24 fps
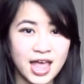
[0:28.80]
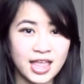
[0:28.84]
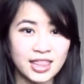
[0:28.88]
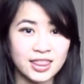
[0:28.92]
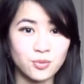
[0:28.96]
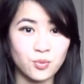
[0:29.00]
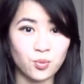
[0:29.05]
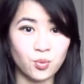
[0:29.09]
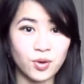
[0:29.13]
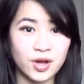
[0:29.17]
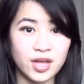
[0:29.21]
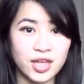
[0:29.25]

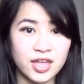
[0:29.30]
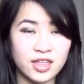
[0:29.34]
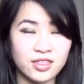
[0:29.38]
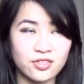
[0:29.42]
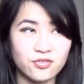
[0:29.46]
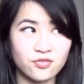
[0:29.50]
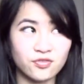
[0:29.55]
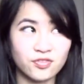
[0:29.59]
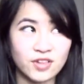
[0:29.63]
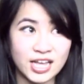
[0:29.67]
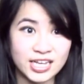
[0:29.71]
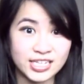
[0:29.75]
with
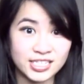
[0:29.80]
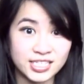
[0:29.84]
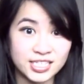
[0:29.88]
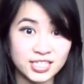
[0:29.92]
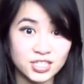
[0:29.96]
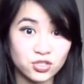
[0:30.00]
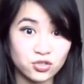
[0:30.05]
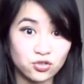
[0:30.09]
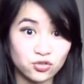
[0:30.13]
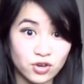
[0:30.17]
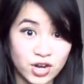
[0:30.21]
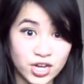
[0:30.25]

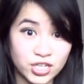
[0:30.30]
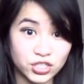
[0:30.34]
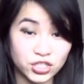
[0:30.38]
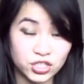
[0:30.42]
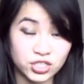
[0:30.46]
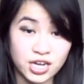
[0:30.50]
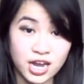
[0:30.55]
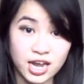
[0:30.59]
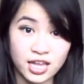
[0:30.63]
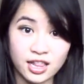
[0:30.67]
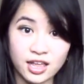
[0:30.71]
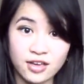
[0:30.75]
FlexiStrech
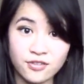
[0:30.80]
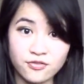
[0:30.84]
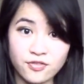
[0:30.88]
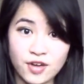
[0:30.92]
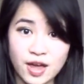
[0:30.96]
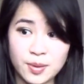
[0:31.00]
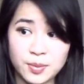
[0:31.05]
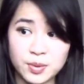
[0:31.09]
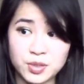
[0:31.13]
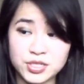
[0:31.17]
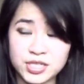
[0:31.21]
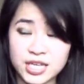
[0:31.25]
nylon
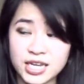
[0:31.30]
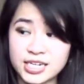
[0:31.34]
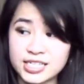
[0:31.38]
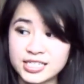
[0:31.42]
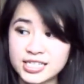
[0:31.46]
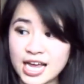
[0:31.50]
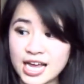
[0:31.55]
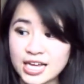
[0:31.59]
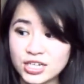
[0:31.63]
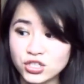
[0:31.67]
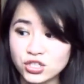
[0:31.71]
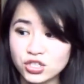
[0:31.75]
fibers, and it's
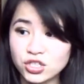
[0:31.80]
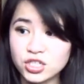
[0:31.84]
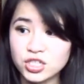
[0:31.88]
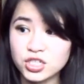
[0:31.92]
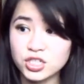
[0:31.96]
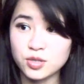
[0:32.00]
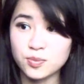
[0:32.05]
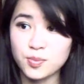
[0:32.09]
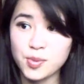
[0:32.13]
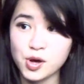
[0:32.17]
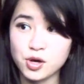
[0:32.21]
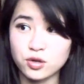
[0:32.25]
actually
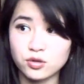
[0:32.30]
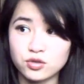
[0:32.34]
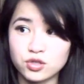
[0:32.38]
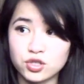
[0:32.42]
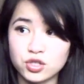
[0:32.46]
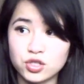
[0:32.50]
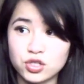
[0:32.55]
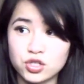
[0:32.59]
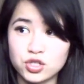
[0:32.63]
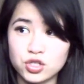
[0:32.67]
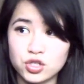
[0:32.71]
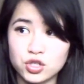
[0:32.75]
supposed
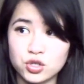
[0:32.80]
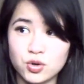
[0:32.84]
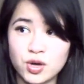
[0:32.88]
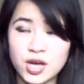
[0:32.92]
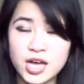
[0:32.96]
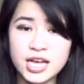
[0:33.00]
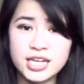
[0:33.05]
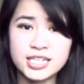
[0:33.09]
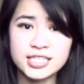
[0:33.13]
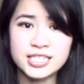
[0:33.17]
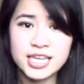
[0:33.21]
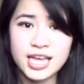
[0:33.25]
to
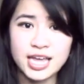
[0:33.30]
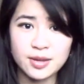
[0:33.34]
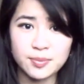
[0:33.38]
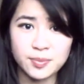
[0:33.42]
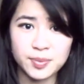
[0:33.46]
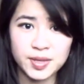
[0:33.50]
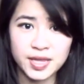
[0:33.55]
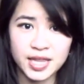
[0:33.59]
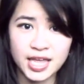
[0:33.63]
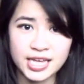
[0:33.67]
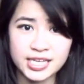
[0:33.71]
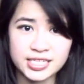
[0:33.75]
take
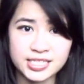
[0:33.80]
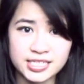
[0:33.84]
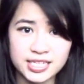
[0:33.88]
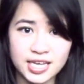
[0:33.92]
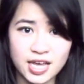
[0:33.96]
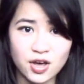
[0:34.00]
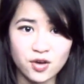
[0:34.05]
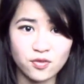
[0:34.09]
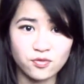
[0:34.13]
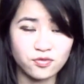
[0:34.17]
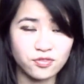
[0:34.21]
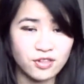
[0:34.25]
place
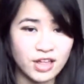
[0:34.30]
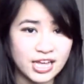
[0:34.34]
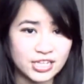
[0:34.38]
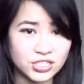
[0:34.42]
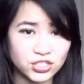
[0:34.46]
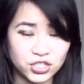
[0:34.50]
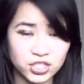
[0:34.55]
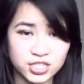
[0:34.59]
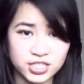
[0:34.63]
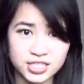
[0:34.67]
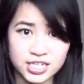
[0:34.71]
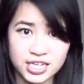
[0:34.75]
of lash
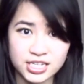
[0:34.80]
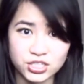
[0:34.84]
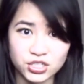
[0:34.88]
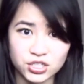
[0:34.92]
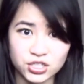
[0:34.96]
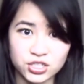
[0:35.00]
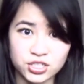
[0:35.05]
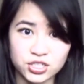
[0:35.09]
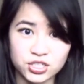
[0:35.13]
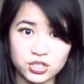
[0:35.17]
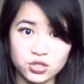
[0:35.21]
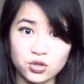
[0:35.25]

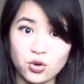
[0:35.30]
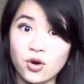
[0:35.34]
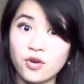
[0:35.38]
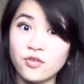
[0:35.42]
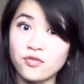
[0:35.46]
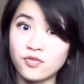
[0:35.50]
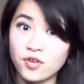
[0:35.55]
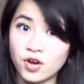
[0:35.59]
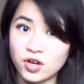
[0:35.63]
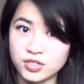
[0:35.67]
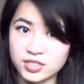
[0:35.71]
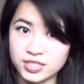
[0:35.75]
extensions or
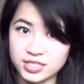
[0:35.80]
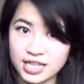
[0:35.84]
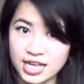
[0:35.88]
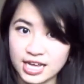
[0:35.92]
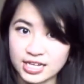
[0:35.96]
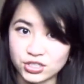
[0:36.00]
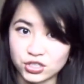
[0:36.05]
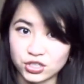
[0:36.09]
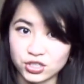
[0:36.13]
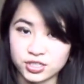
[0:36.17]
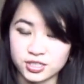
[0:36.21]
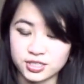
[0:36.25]
false
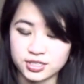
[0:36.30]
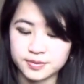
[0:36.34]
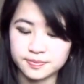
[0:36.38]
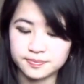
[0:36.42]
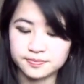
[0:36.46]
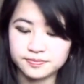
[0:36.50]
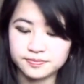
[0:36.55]
lashes.